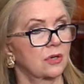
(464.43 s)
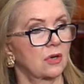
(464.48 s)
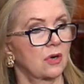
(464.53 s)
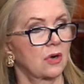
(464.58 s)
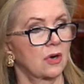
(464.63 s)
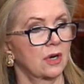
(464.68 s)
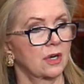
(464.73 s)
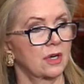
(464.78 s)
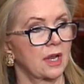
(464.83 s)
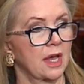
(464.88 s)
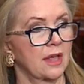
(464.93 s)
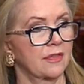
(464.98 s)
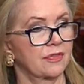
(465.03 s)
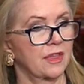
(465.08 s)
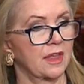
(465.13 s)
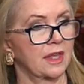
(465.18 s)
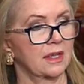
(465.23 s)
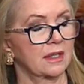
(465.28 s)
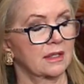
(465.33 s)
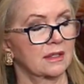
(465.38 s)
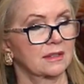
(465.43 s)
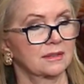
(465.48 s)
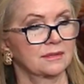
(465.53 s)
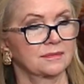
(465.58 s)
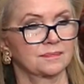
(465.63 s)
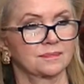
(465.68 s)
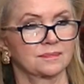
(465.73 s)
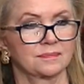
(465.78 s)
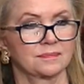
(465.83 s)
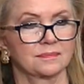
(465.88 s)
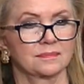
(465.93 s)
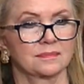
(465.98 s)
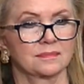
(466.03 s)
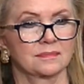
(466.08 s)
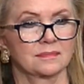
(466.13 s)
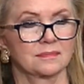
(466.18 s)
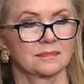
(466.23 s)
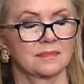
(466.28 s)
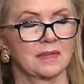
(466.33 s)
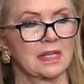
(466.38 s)
or nothing.
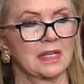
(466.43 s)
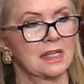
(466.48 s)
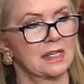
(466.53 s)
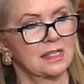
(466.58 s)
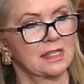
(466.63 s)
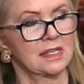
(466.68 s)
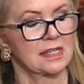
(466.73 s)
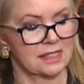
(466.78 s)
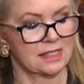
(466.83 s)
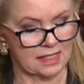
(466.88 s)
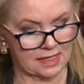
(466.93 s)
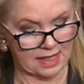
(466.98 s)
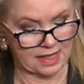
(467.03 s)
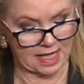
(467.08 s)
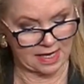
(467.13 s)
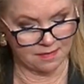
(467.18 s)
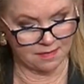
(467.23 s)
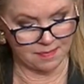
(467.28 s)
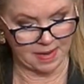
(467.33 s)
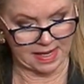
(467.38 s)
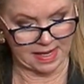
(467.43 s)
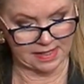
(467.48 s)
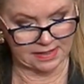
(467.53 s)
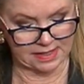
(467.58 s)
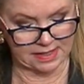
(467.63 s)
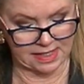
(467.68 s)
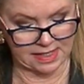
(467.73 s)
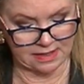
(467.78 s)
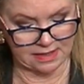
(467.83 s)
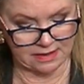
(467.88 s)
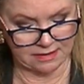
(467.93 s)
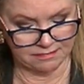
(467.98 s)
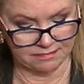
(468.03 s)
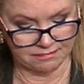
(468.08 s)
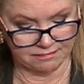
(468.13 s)
Isn't that amazing?